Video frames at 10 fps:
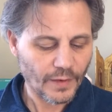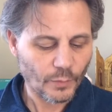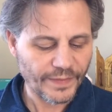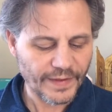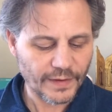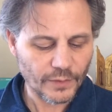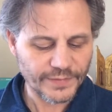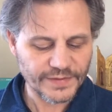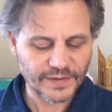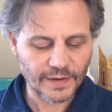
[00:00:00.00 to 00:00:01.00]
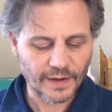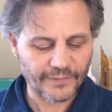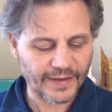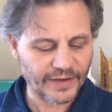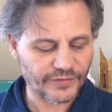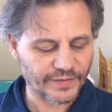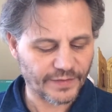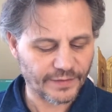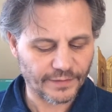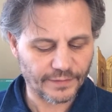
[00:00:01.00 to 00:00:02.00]
When they go into the congregation of
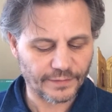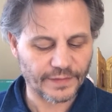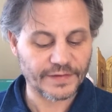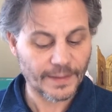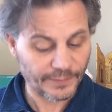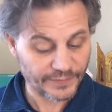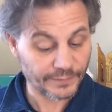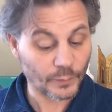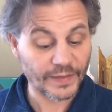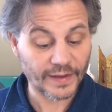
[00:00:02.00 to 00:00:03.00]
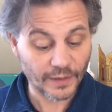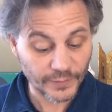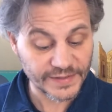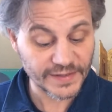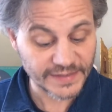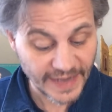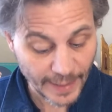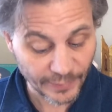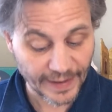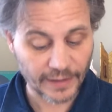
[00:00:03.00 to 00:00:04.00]
when they go into the
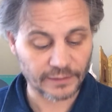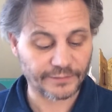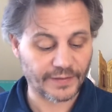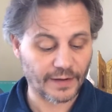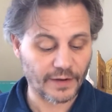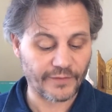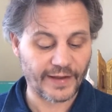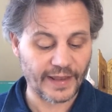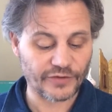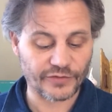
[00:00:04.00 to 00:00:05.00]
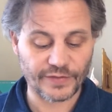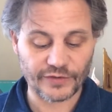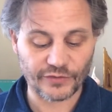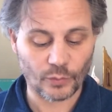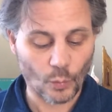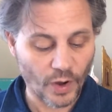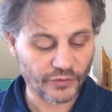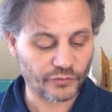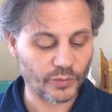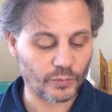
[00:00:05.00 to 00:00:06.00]
tabernacle of the congregation, they shall
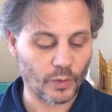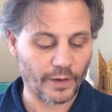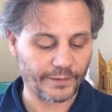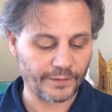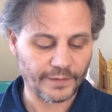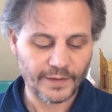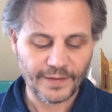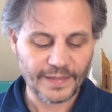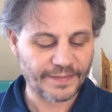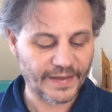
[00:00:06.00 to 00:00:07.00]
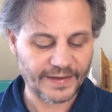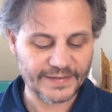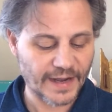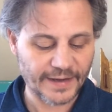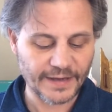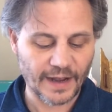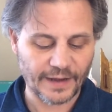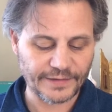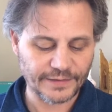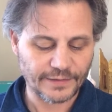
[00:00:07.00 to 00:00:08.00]
wash with water, that they die
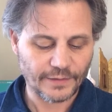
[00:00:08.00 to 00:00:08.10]
not.